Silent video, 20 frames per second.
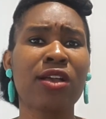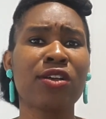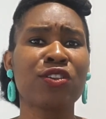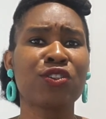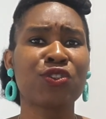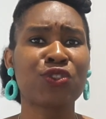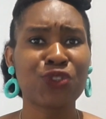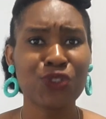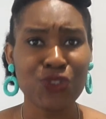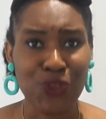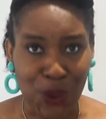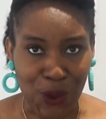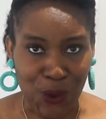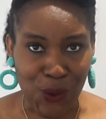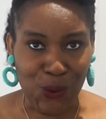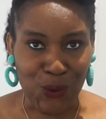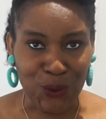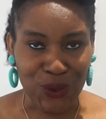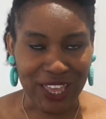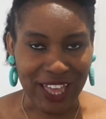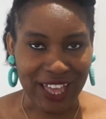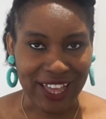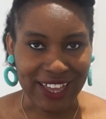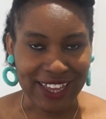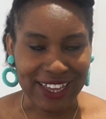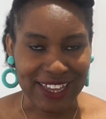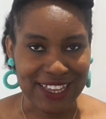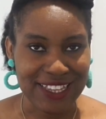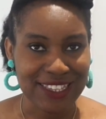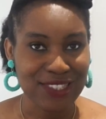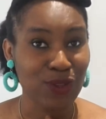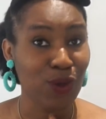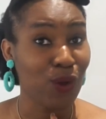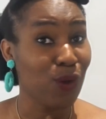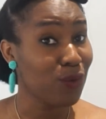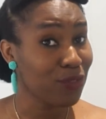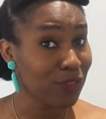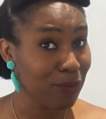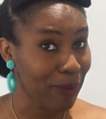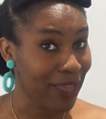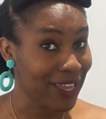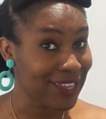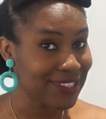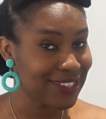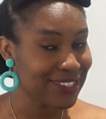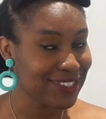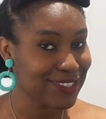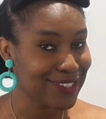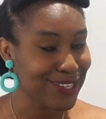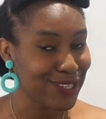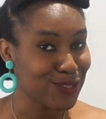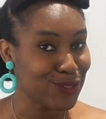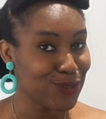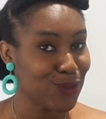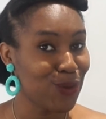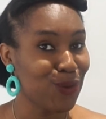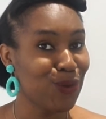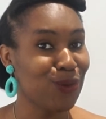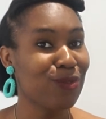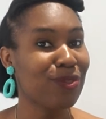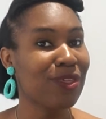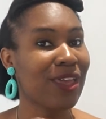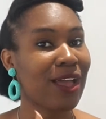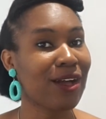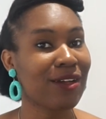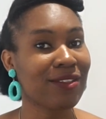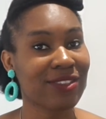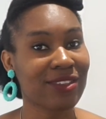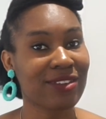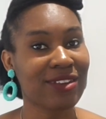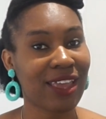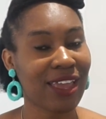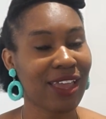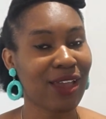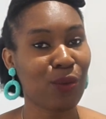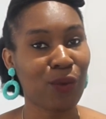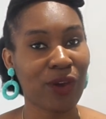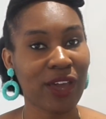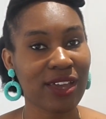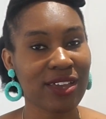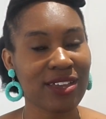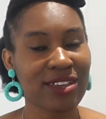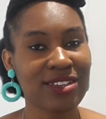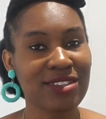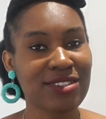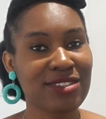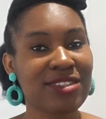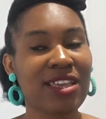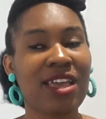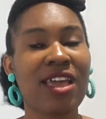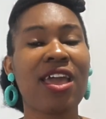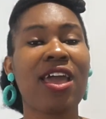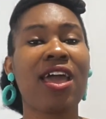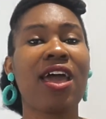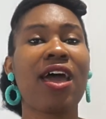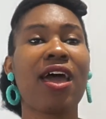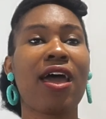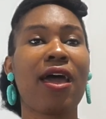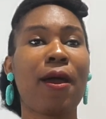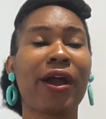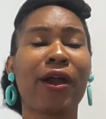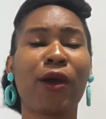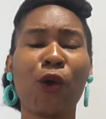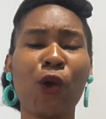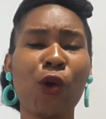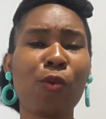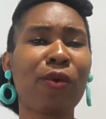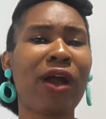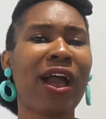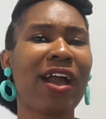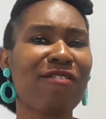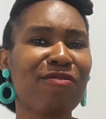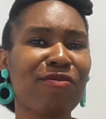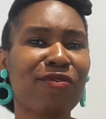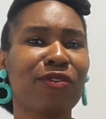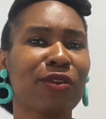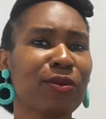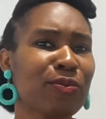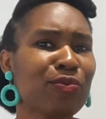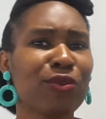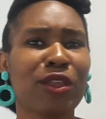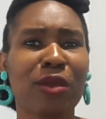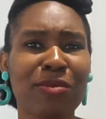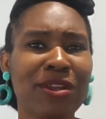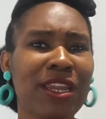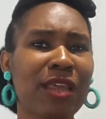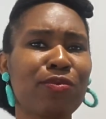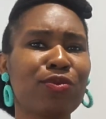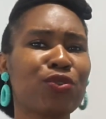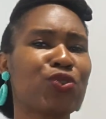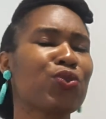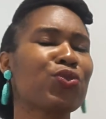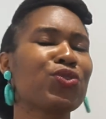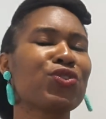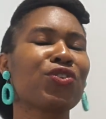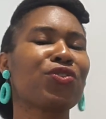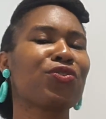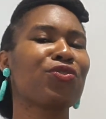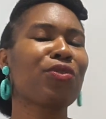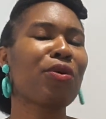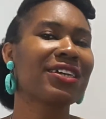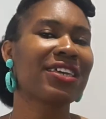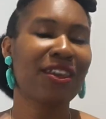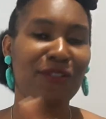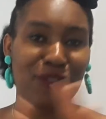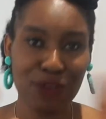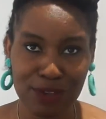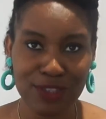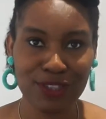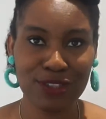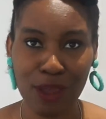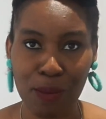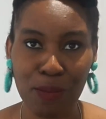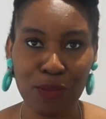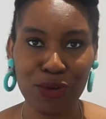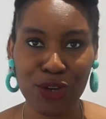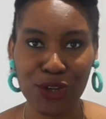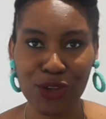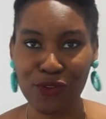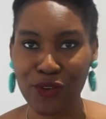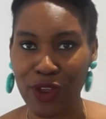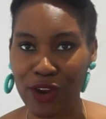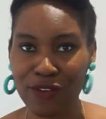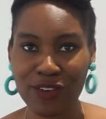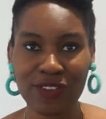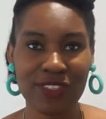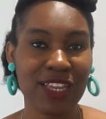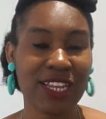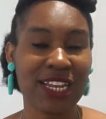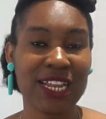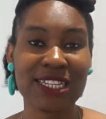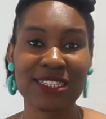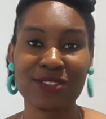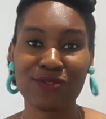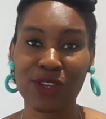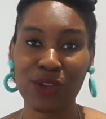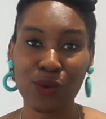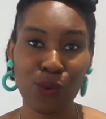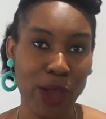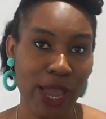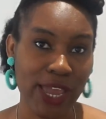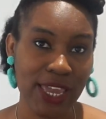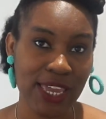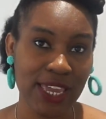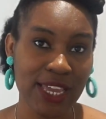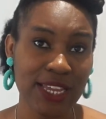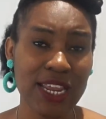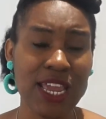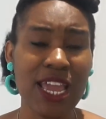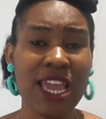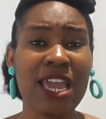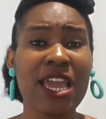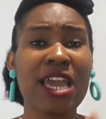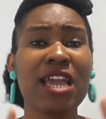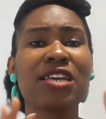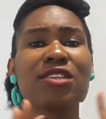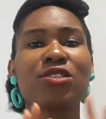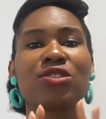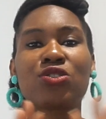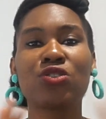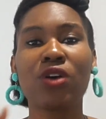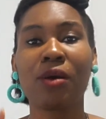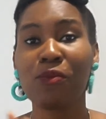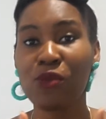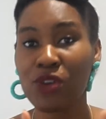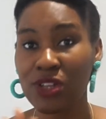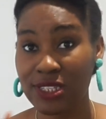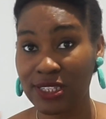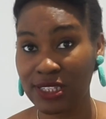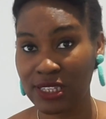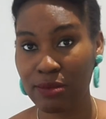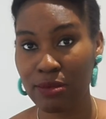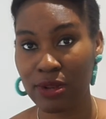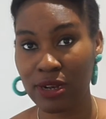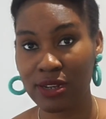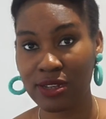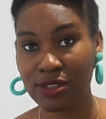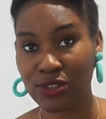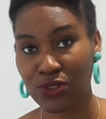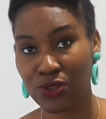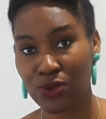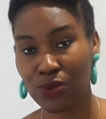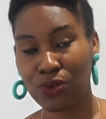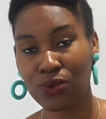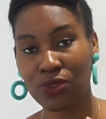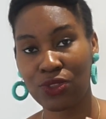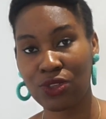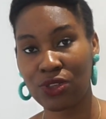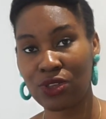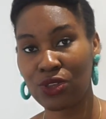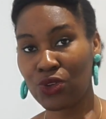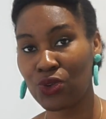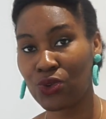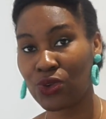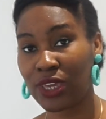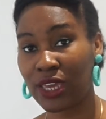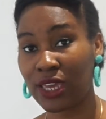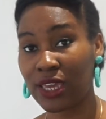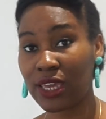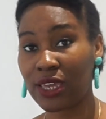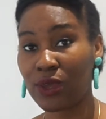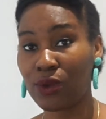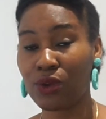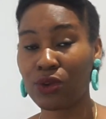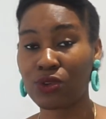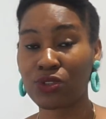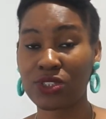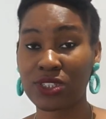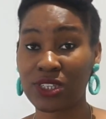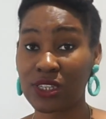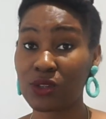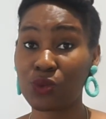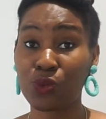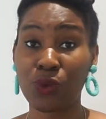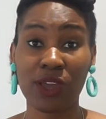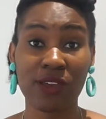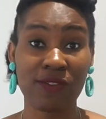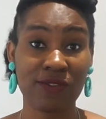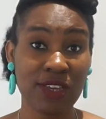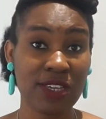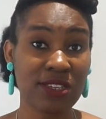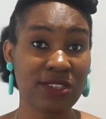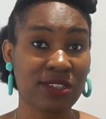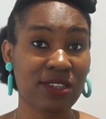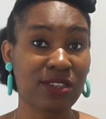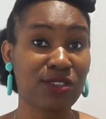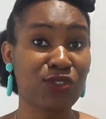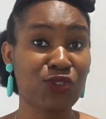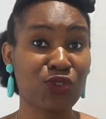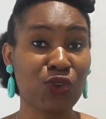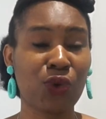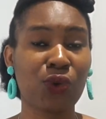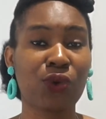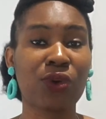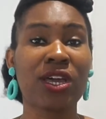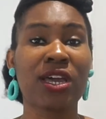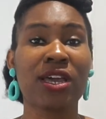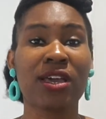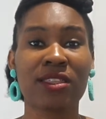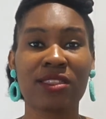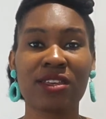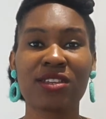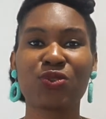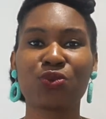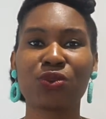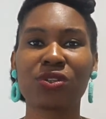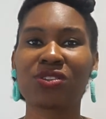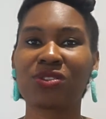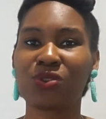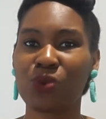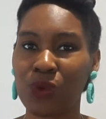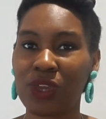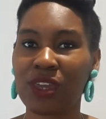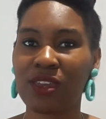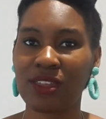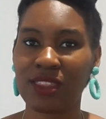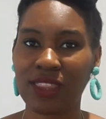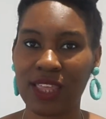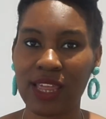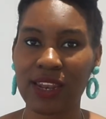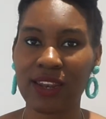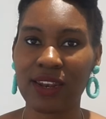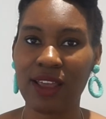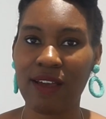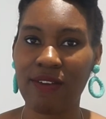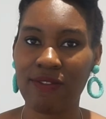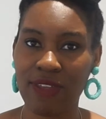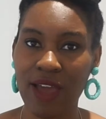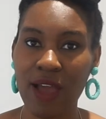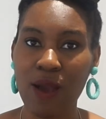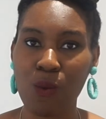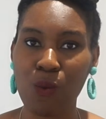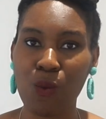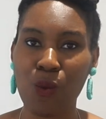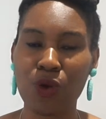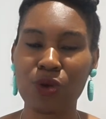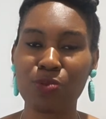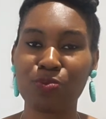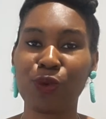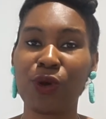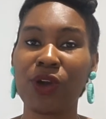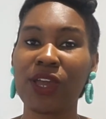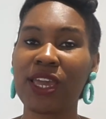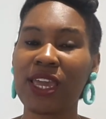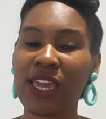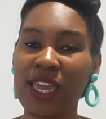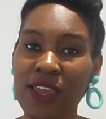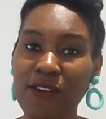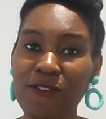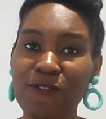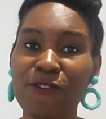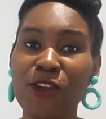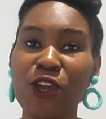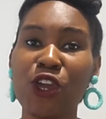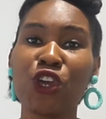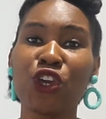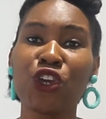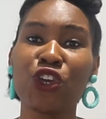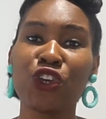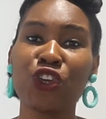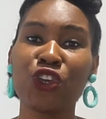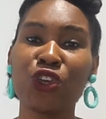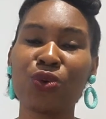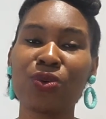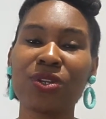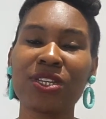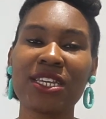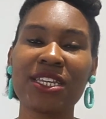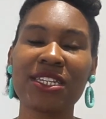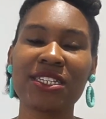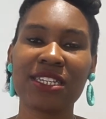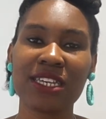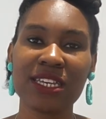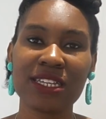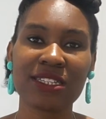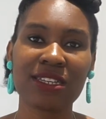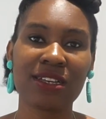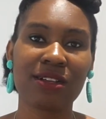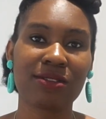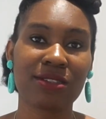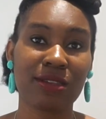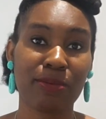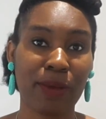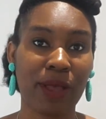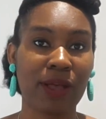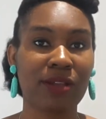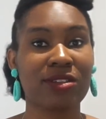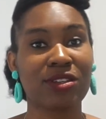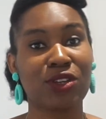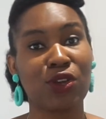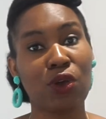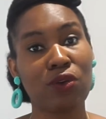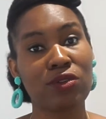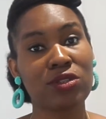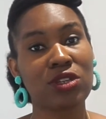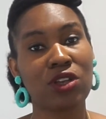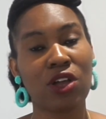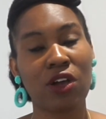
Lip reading: So guys, all the best to the health and care workers. I hope I've been able to sort of give you a summary of everything that's required. It's somewhat similar to the UK skilled work visa, so this was quicker than that one, but if you need details about it, go to